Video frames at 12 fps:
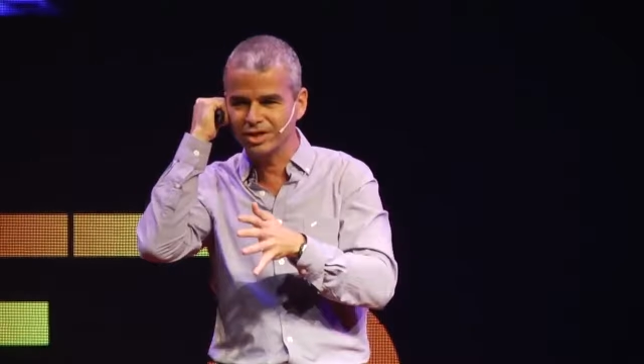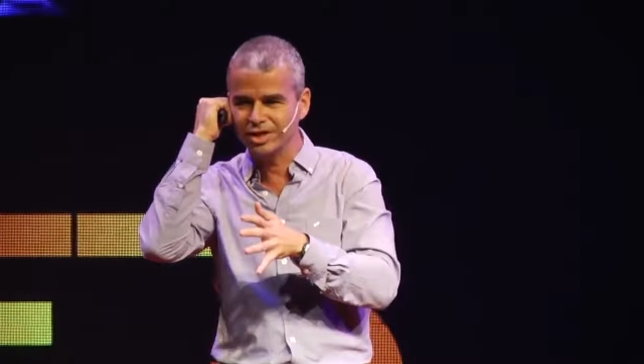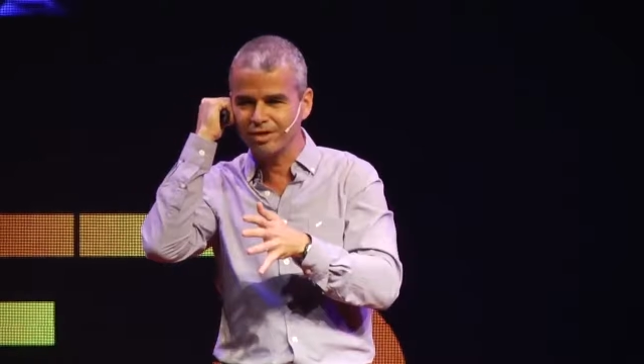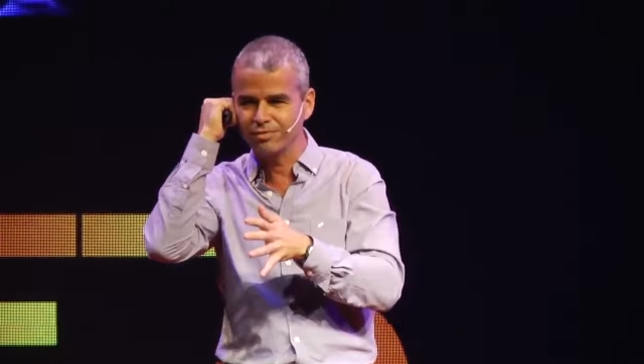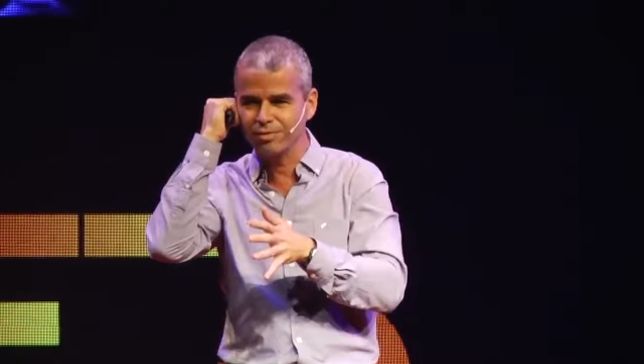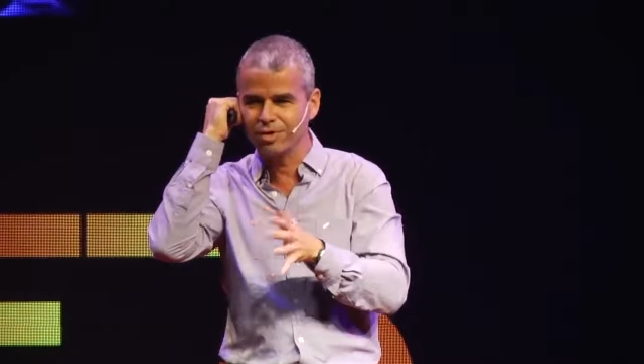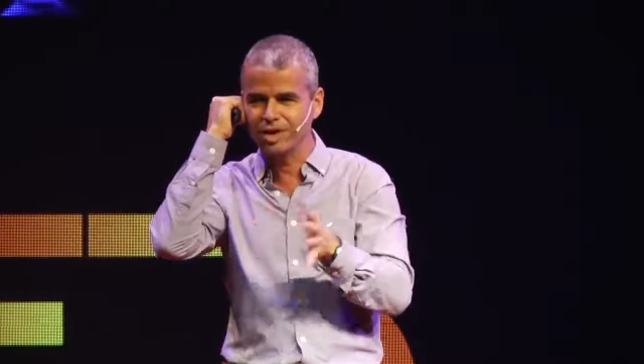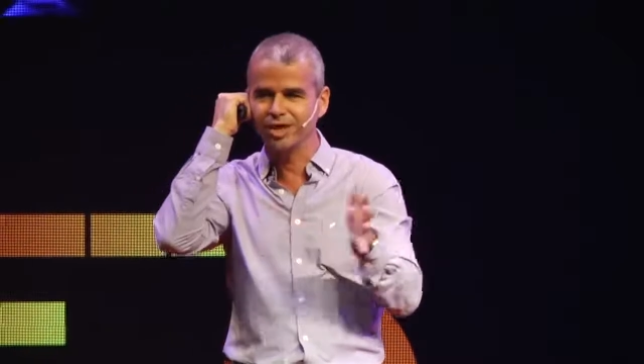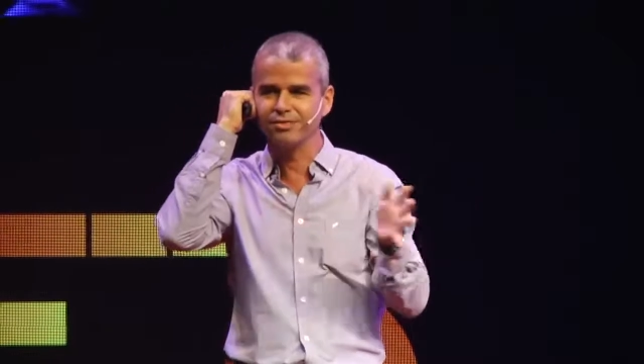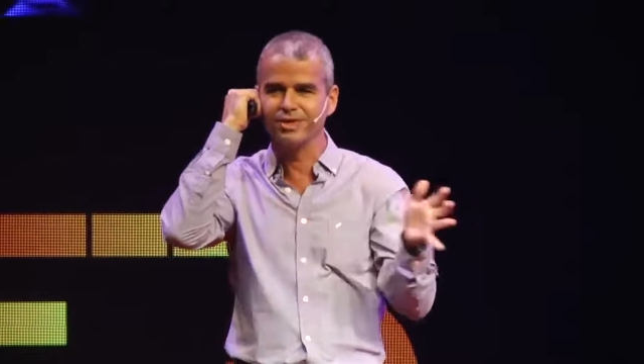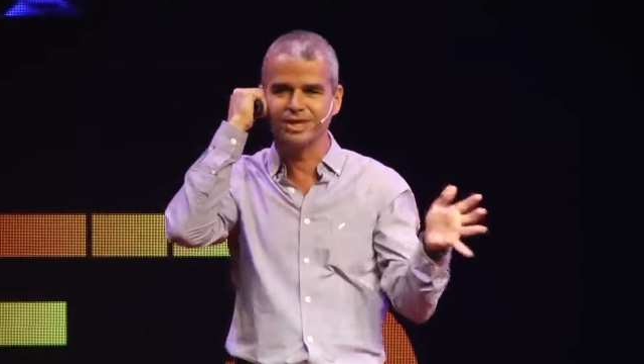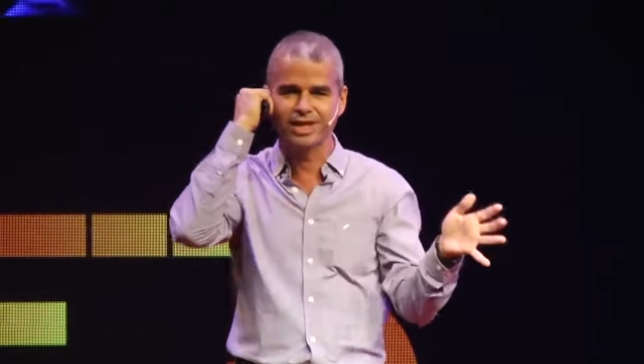on the telephone,
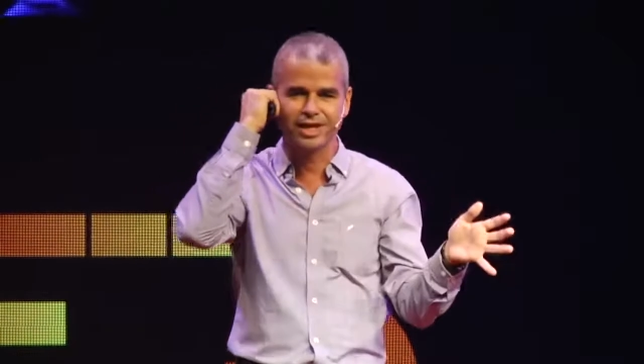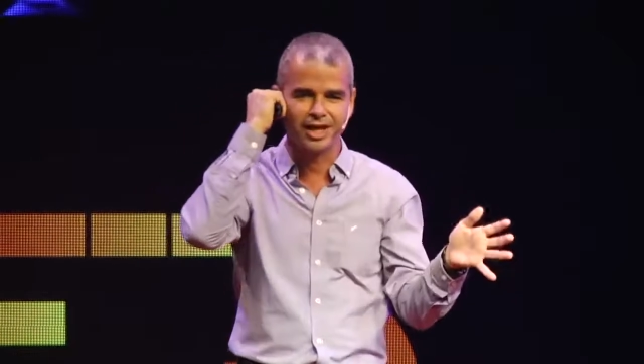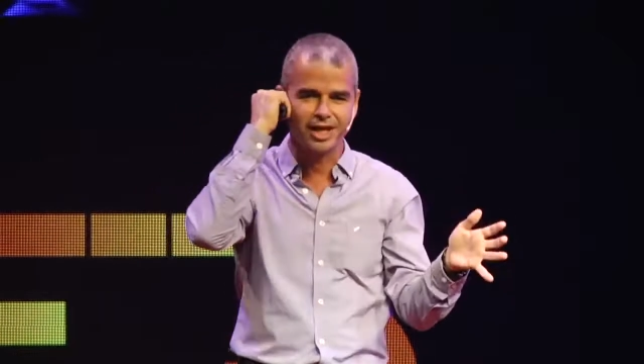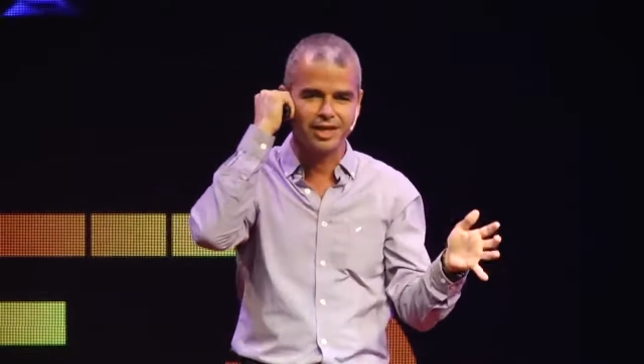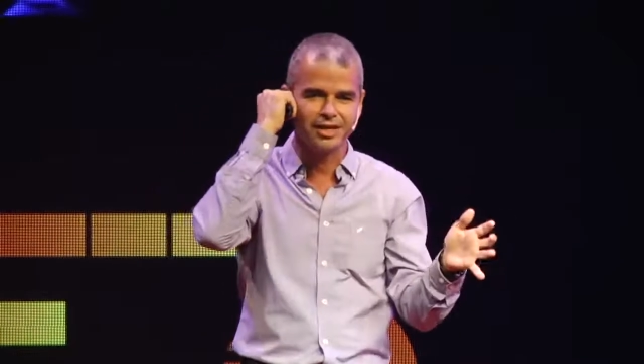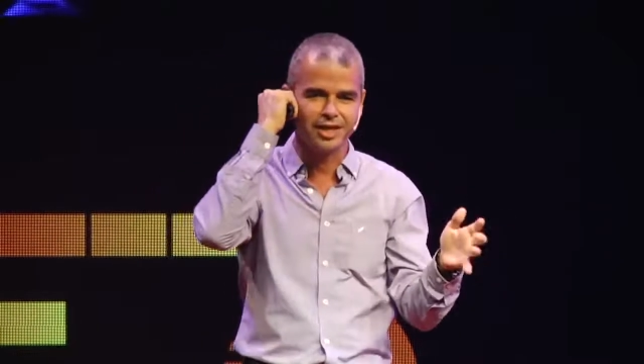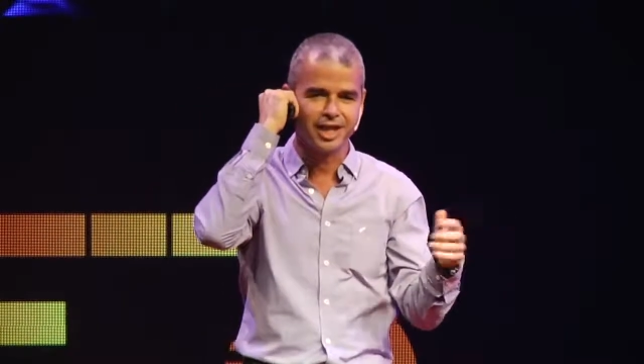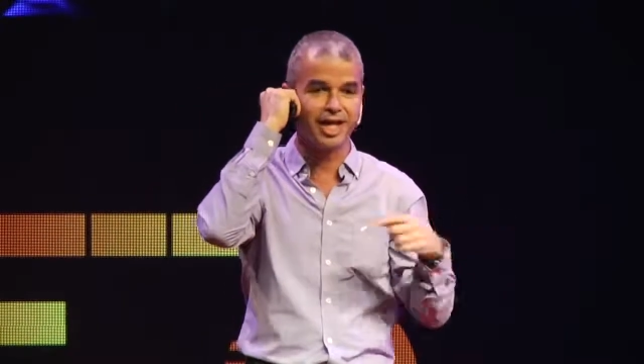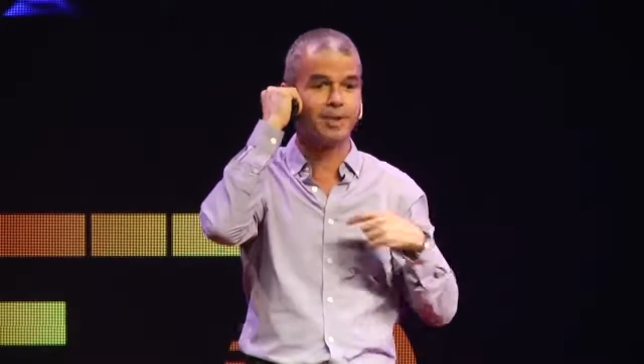and leaving the car,